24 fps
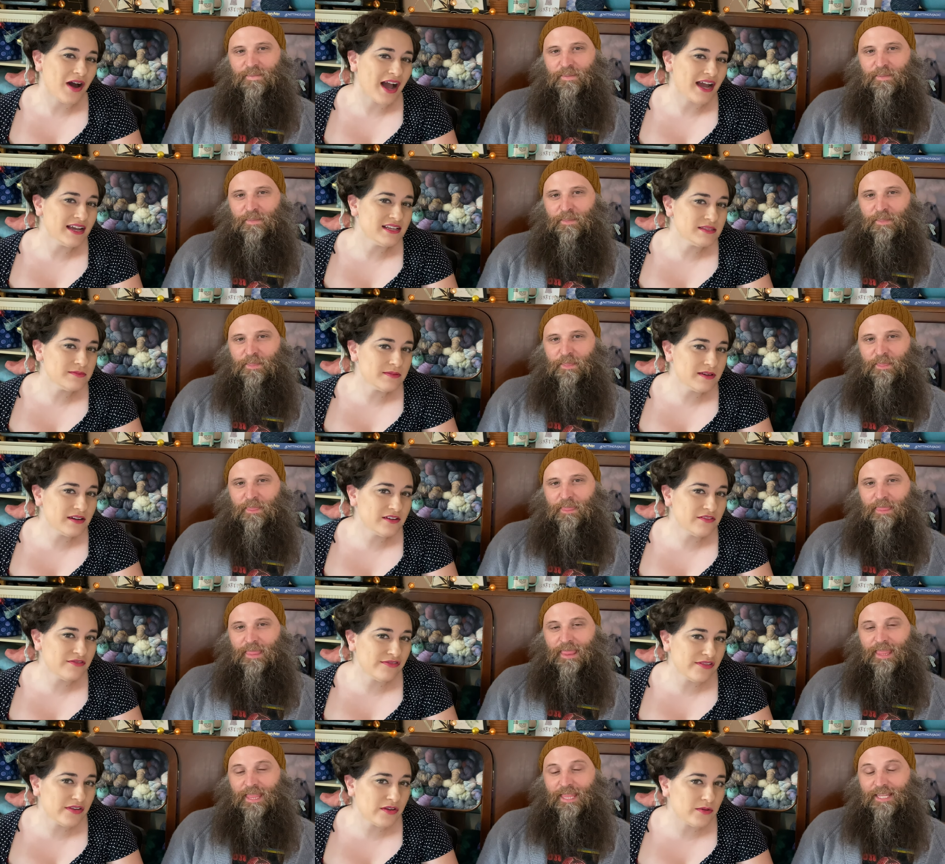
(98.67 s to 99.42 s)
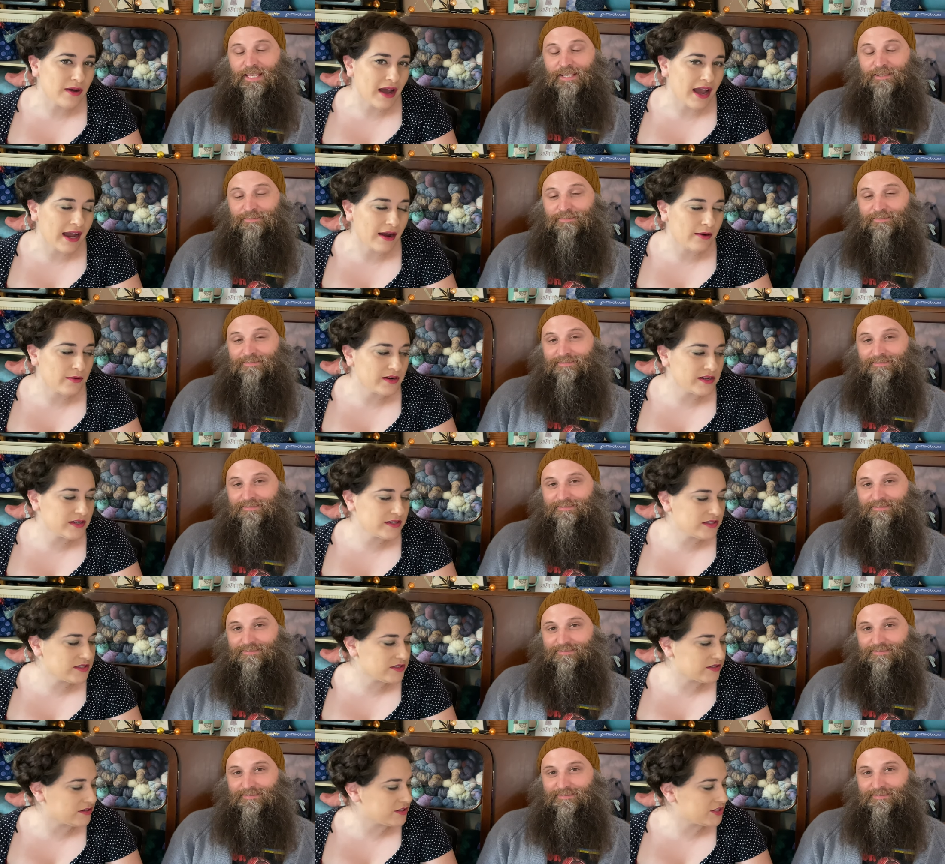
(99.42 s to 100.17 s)
Speaker 1: I spent a few
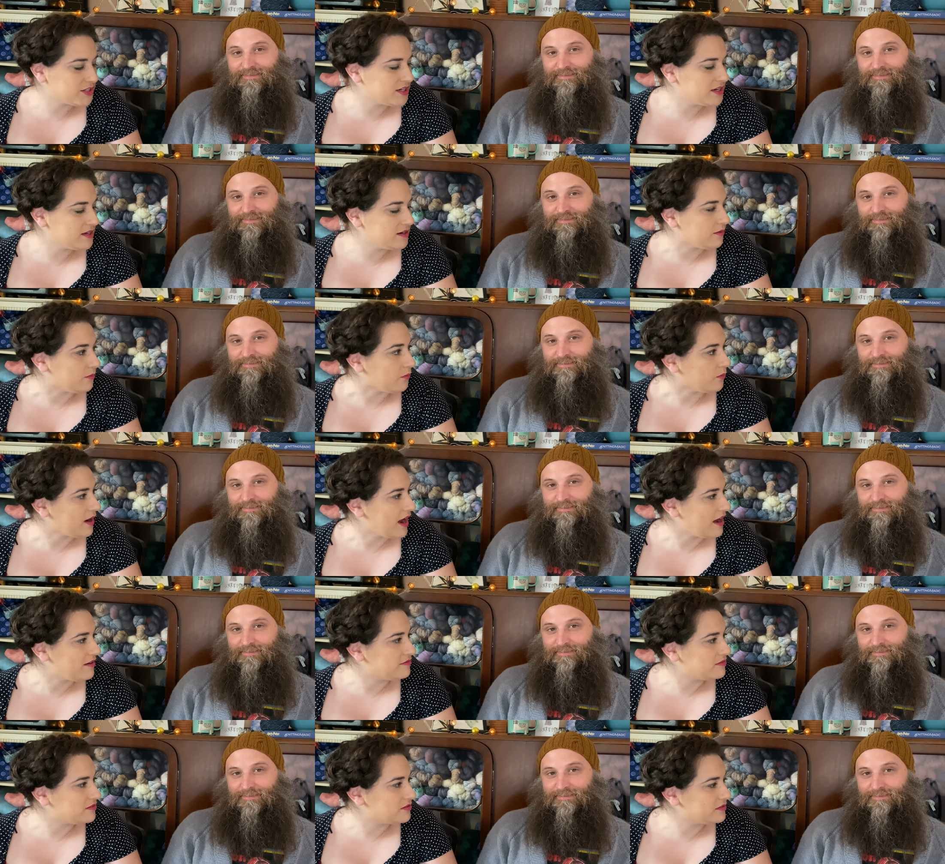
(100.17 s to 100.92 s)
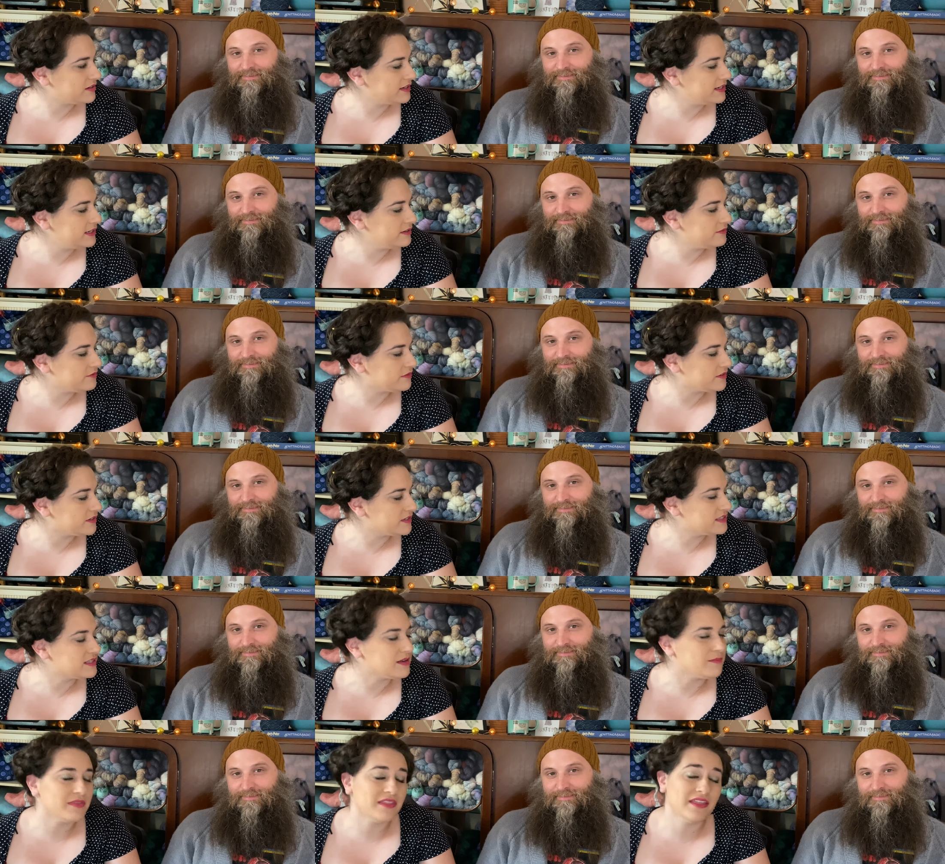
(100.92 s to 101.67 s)
hours searching Ravelry
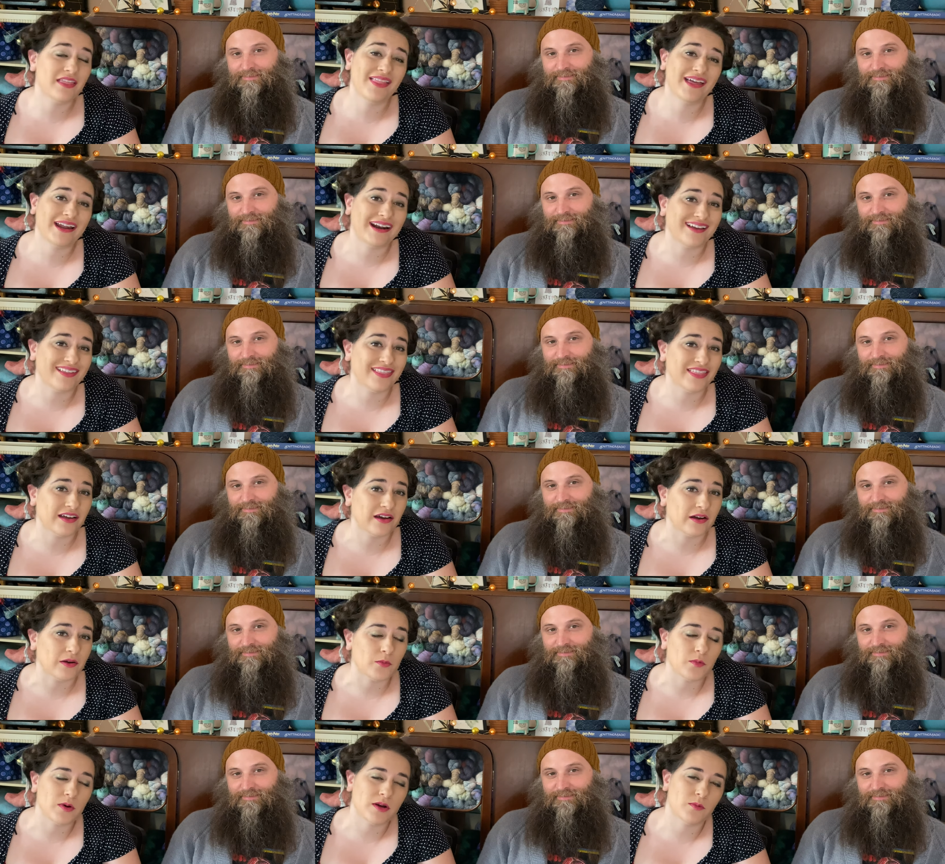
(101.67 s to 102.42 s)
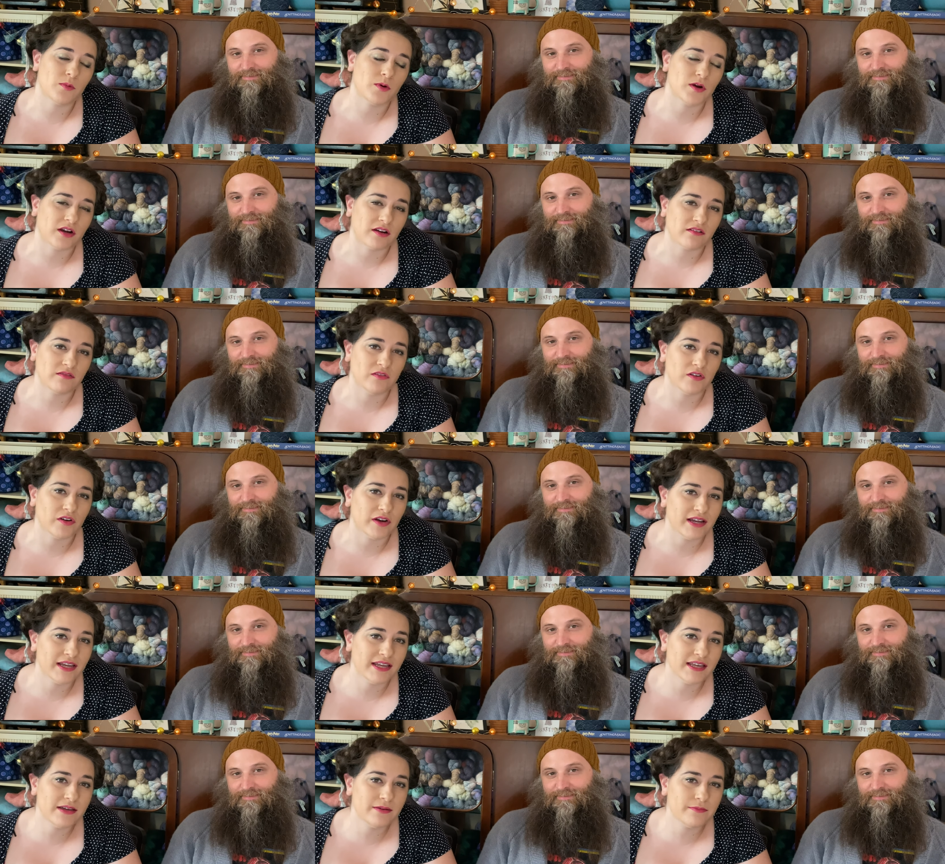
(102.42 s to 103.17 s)
for something that I thought would work
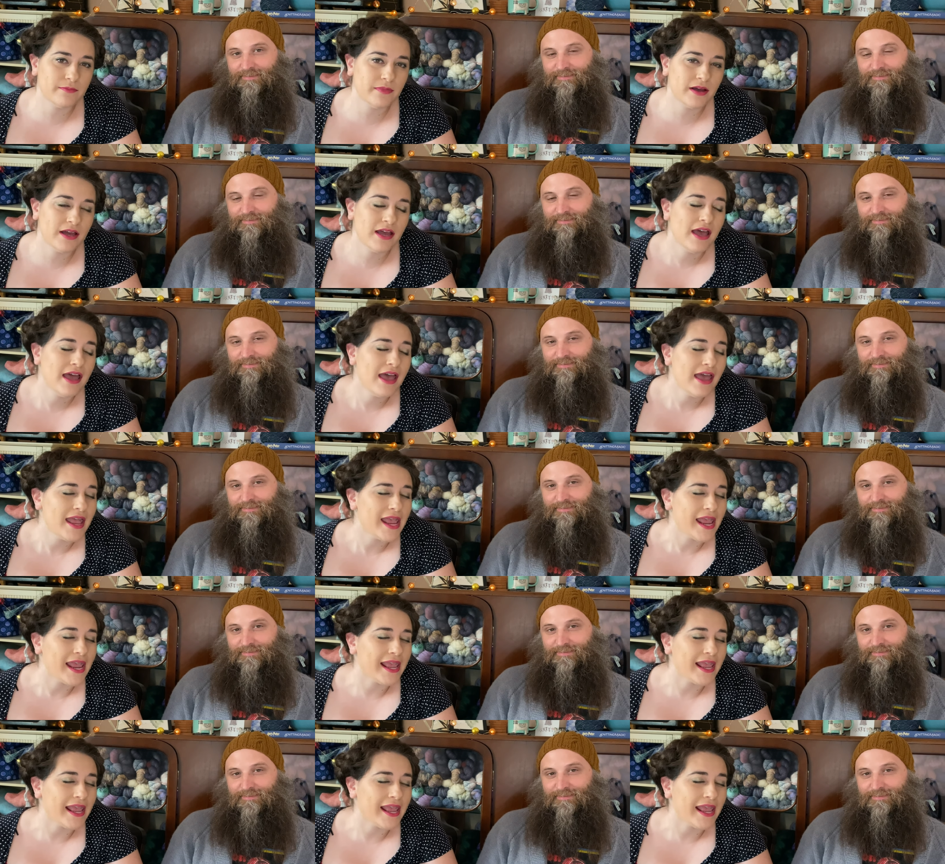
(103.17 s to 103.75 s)
for him.